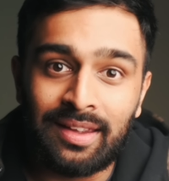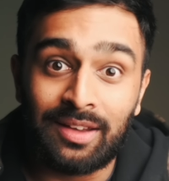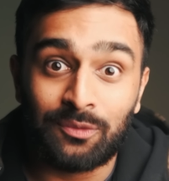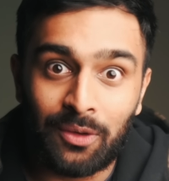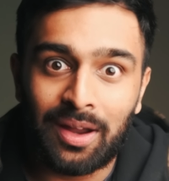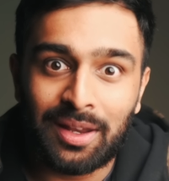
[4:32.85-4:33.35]

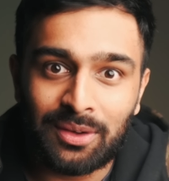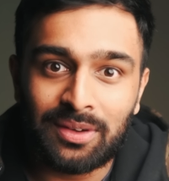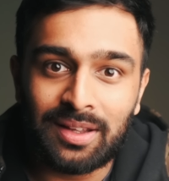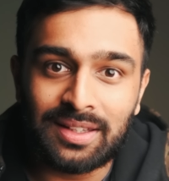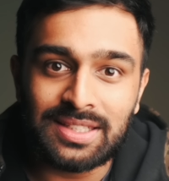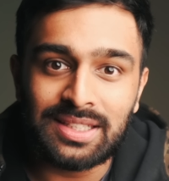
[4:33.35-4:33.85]
and writing on
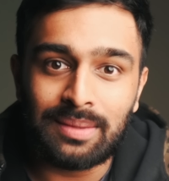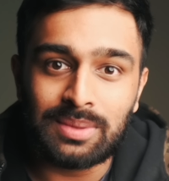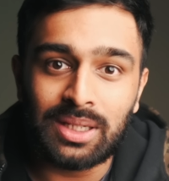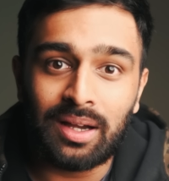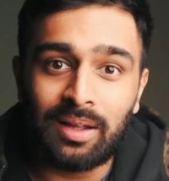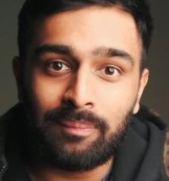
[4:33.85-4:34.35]
it at the same
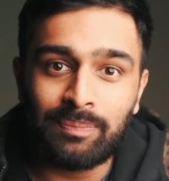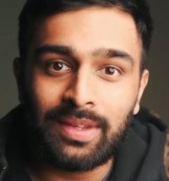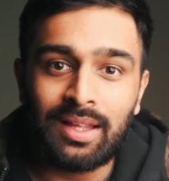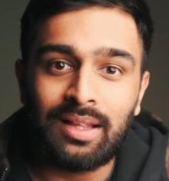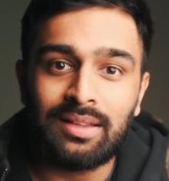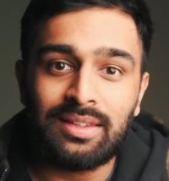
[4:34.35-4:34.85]
time,
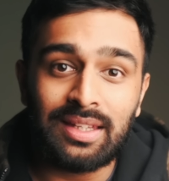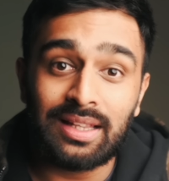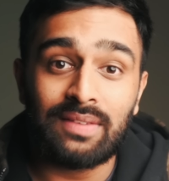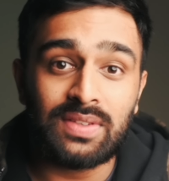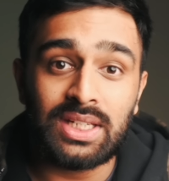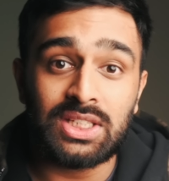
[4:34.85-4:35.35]
the
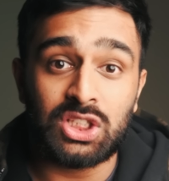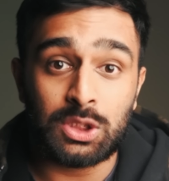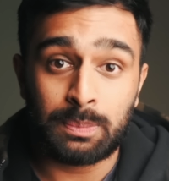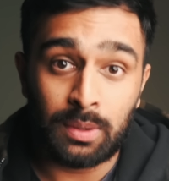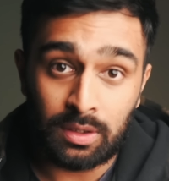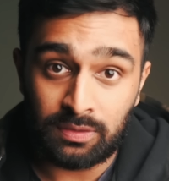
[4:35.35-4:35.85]
11 inch
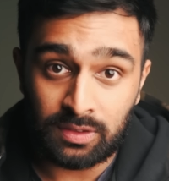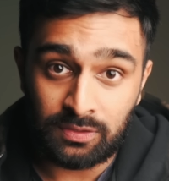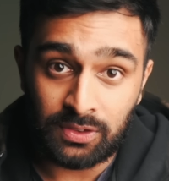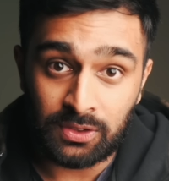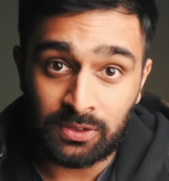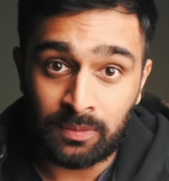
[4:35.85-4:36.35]
is perfect
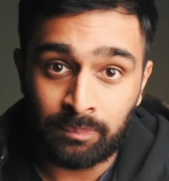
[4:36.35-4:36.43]
for you.